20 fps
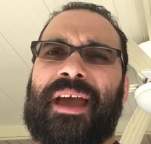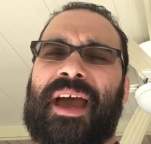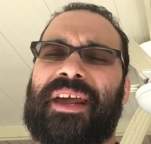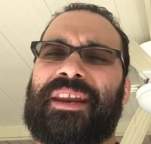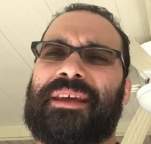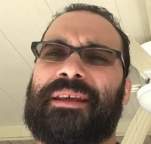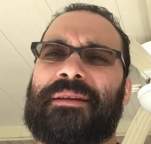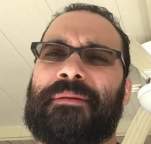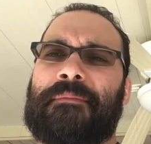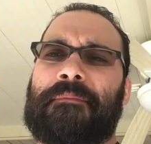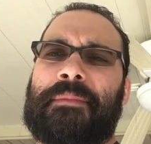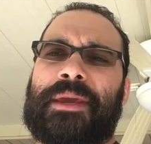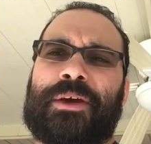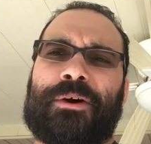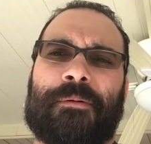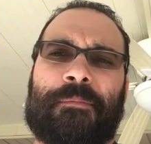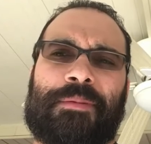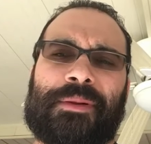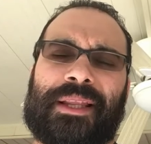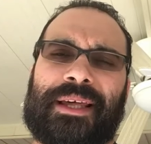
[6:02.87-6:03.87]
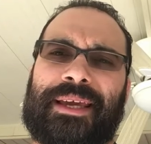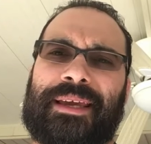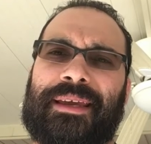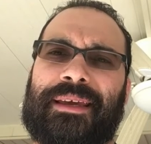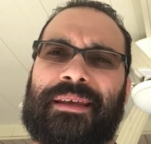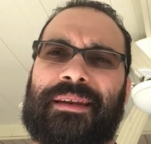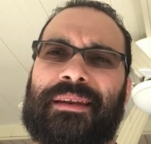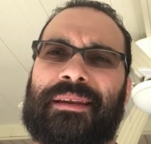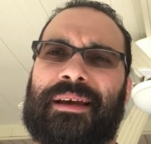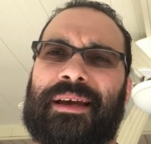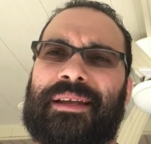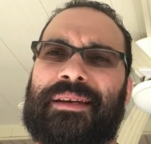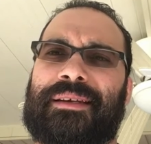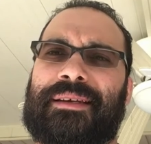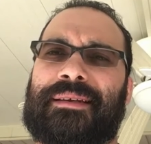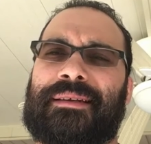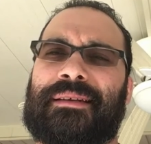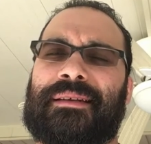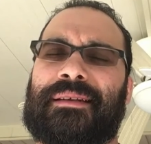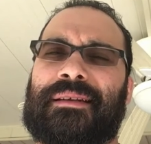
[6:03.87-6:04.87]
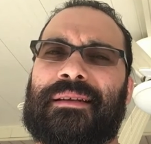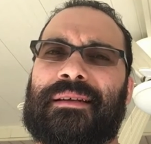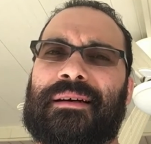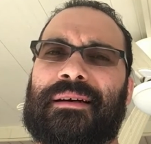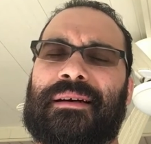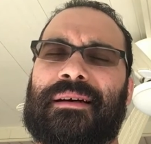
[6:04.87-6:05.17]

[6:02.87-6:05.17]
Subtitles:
didn't meal plan. I didn't